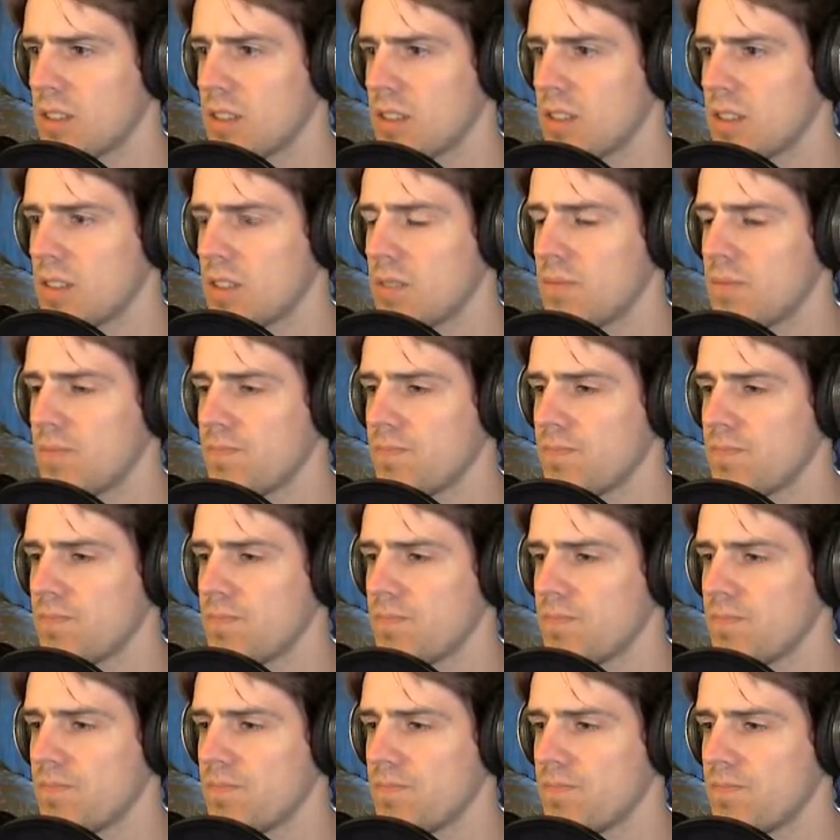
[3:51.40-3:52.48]

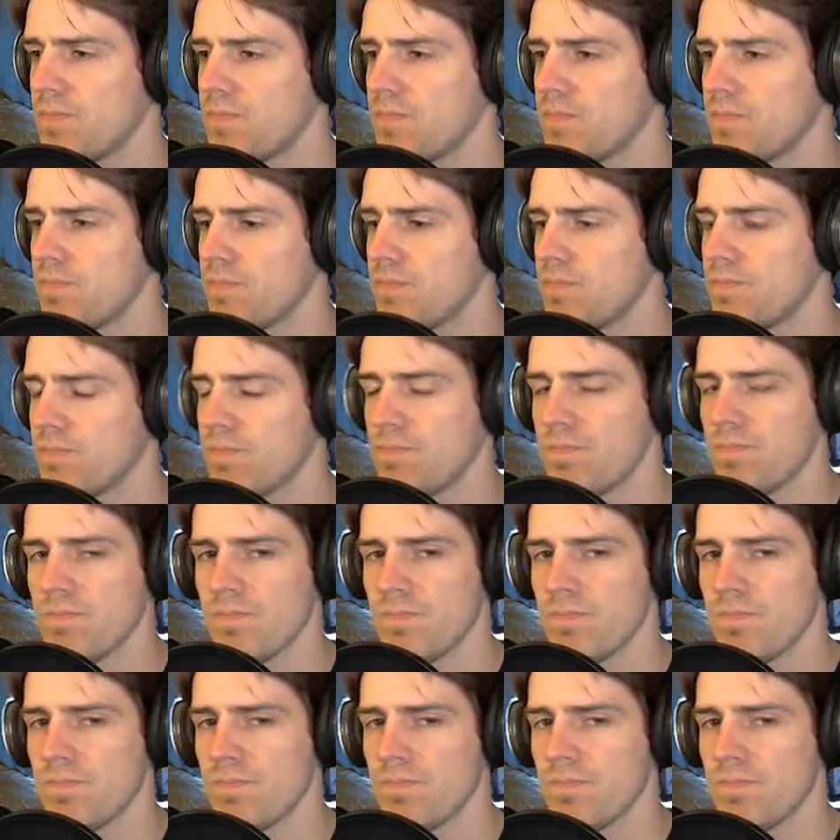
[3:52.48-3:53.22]
(no one is talking)